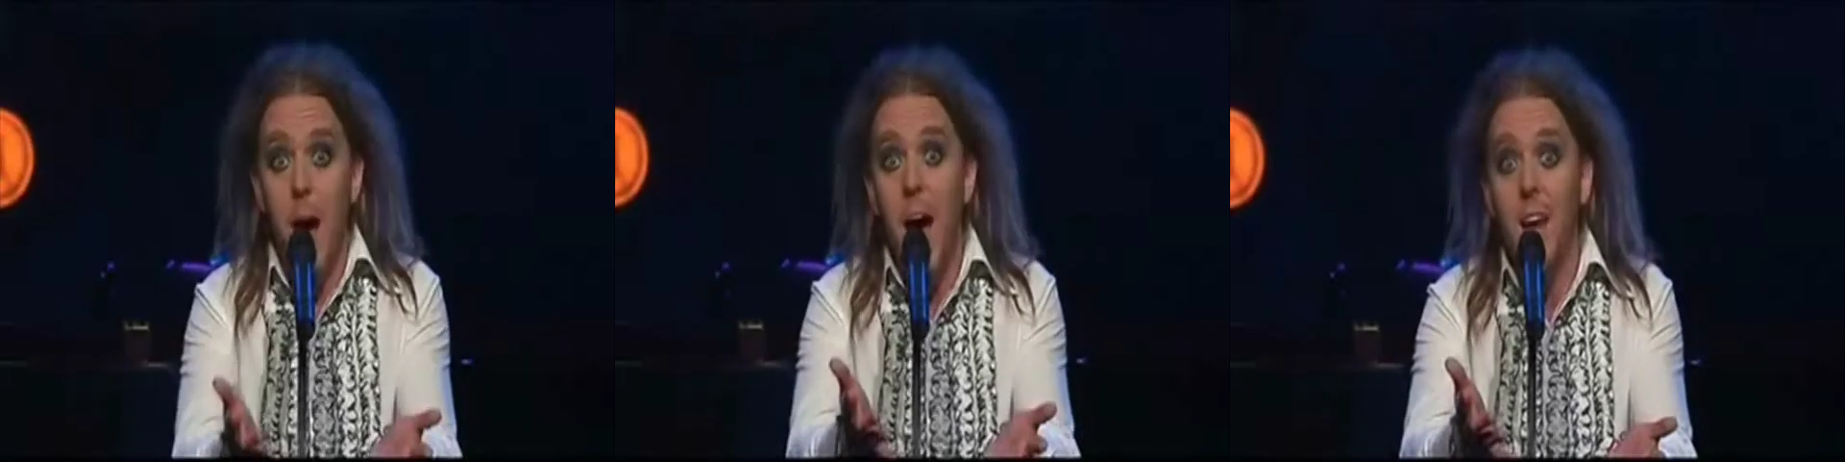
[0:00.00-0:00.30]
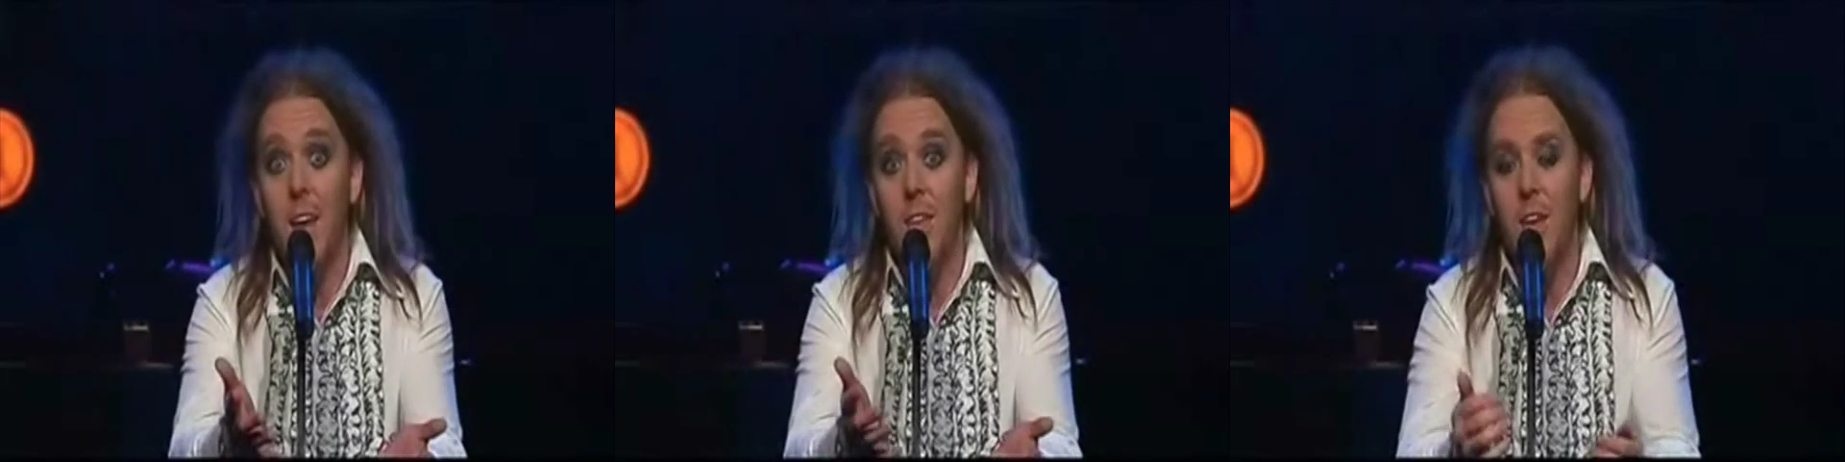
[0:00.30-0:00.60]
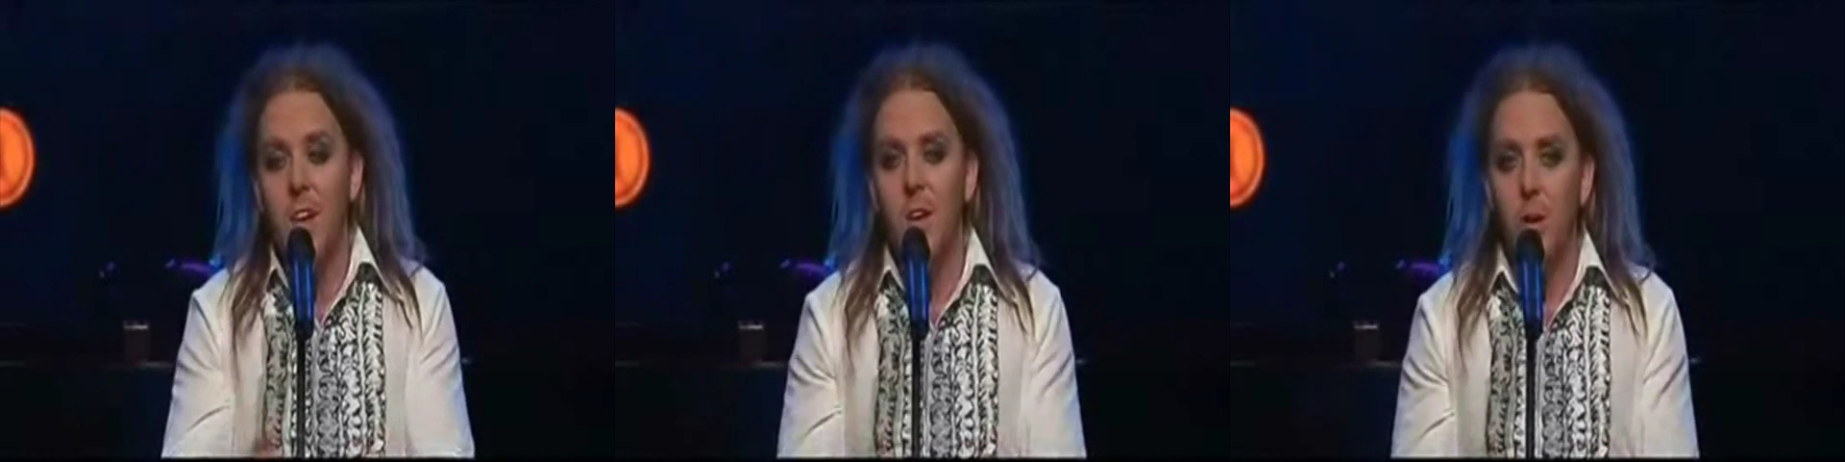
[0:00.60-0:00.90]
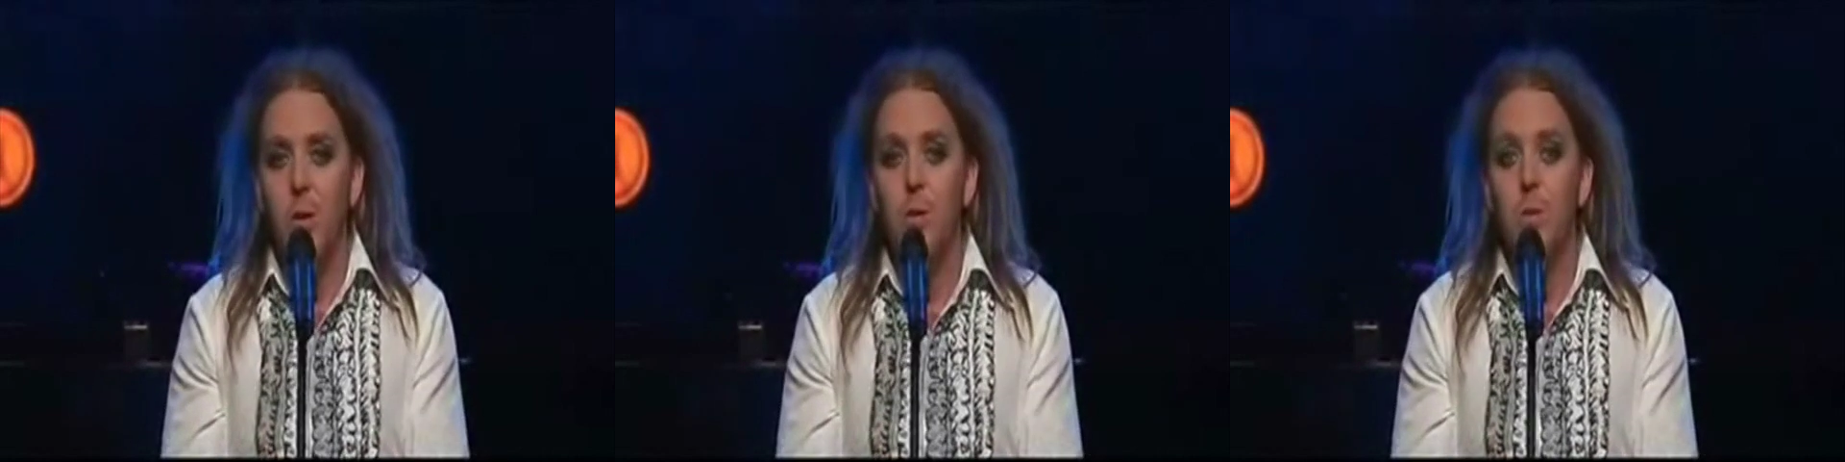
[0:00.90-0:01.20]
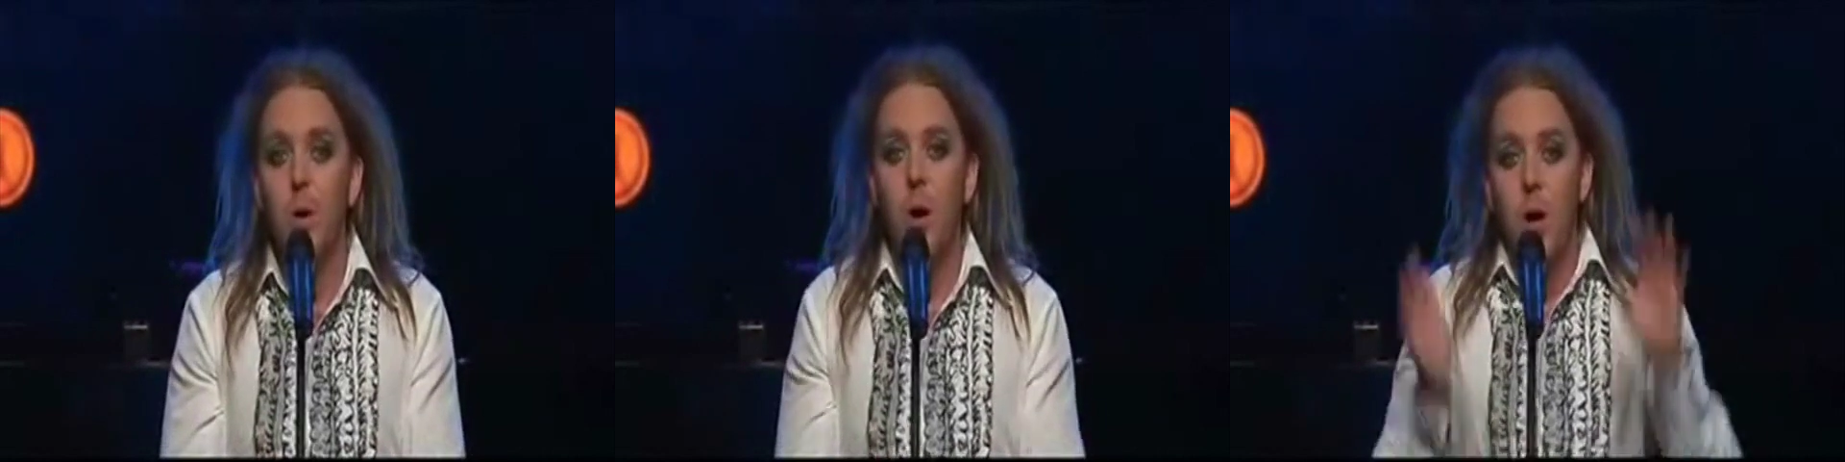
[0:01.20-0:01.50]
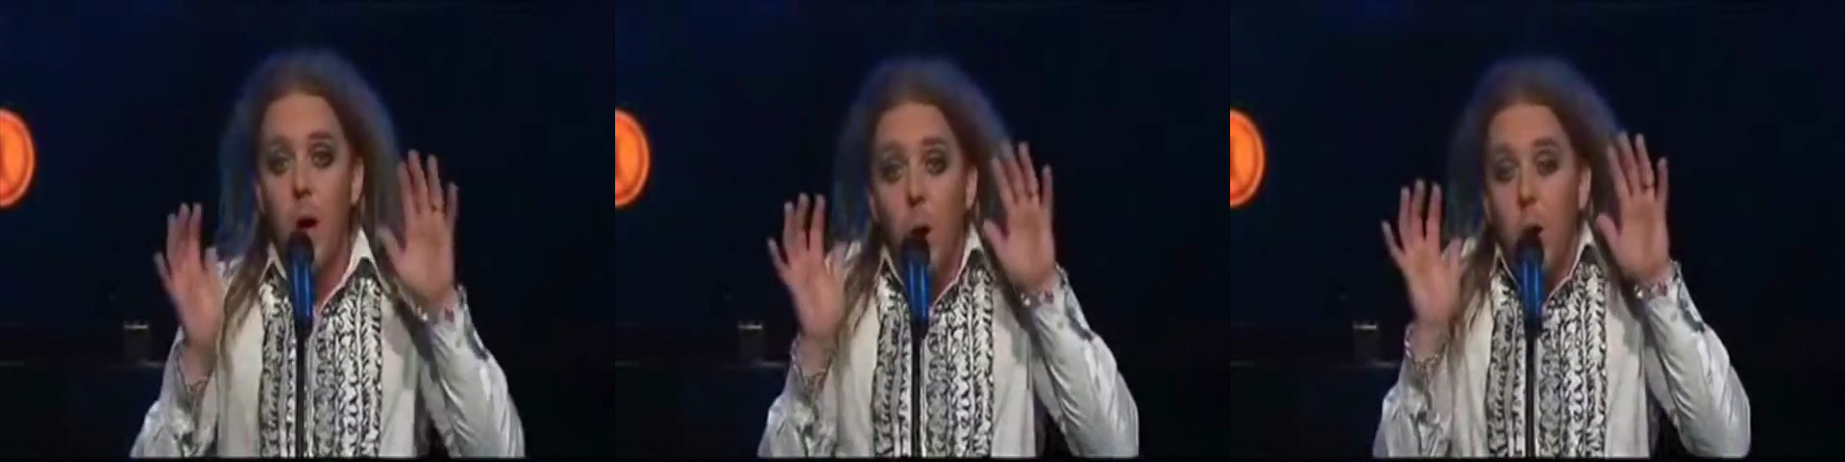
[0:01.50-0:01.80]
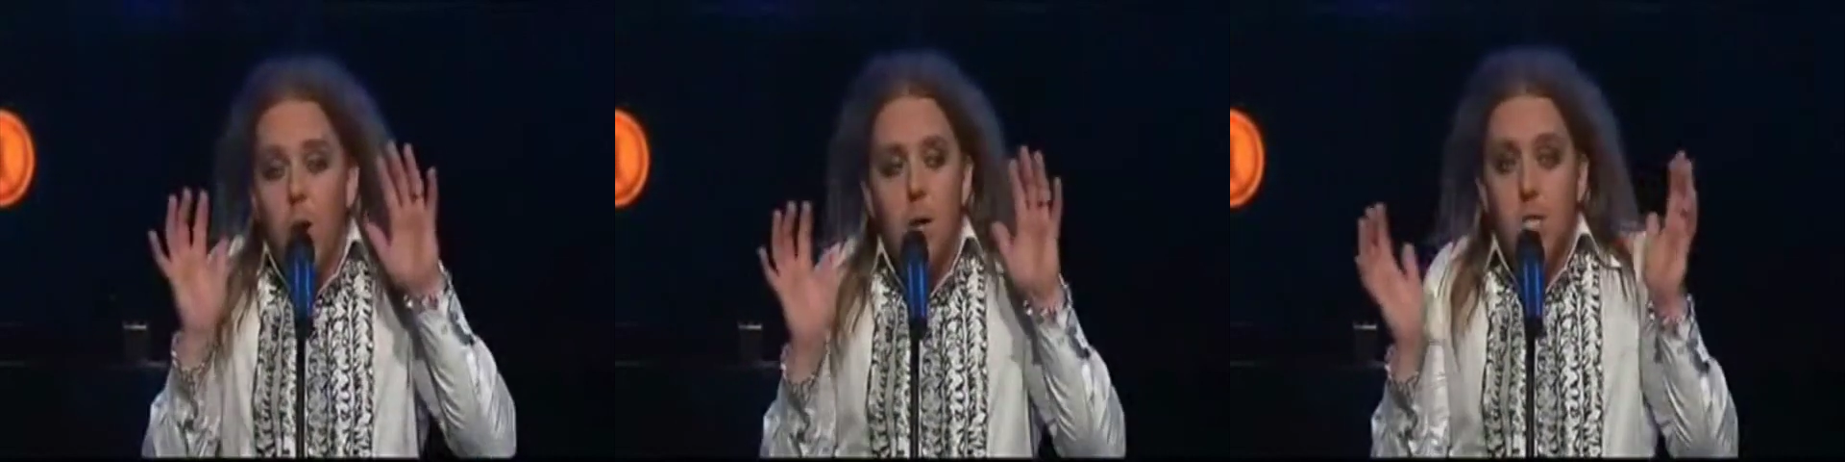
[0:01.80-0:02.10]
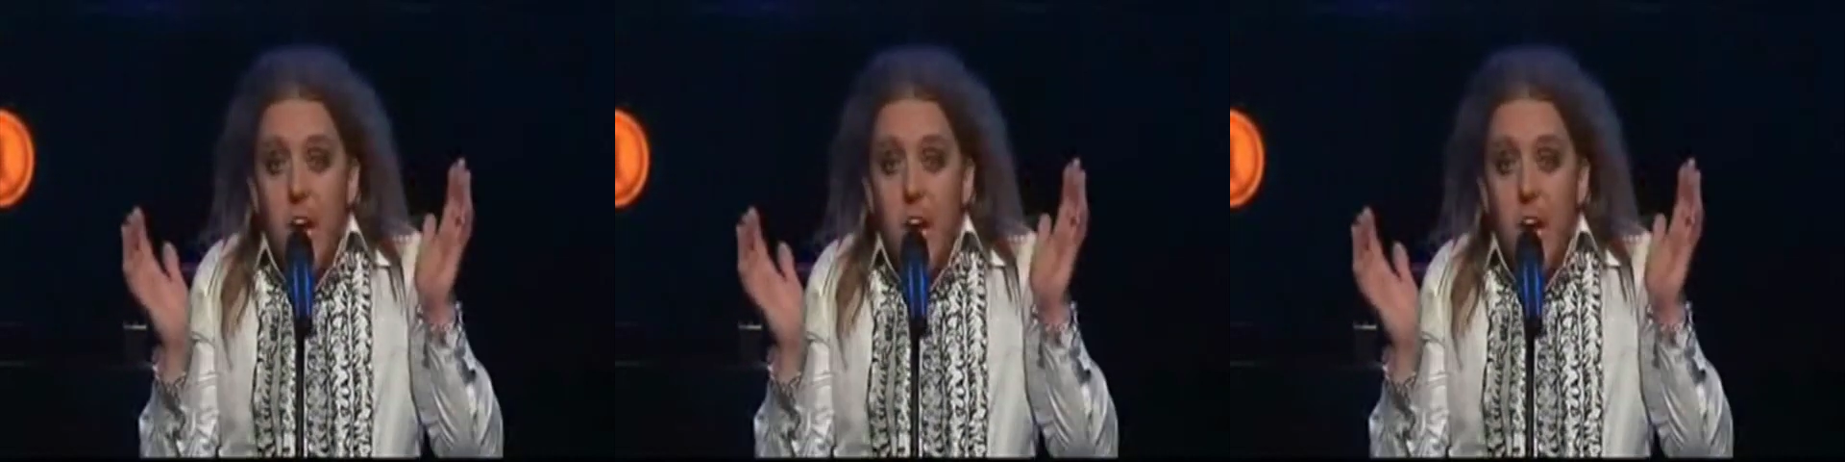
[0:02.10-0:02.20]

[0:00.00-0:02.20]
smarter than you. Or